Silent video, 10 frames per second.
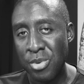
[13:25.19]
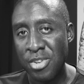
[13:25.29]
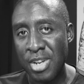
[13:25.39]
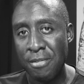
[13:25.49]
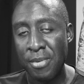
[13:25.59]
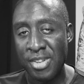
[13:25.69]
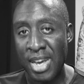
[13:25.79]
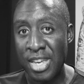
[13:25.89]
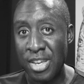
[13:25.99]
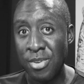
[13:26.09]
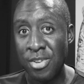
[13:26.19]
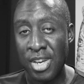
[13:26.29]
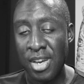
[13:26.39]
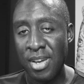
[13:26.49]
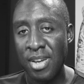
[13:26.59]
stuff was I
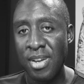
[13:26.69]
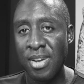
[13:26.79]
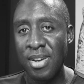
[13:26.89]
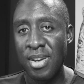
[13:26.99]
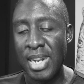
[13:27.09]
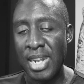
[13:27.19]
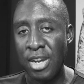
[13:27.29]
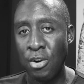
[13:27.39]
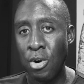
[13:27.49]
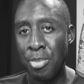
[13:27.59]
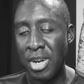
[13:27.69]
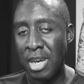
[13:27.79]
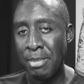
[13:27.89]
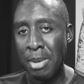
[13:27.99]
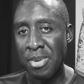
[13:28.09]
using and incorporating
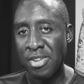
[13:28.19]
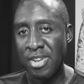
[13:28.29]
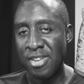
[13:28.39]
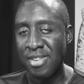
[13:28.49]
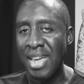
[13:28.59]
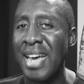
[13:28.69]
in my business?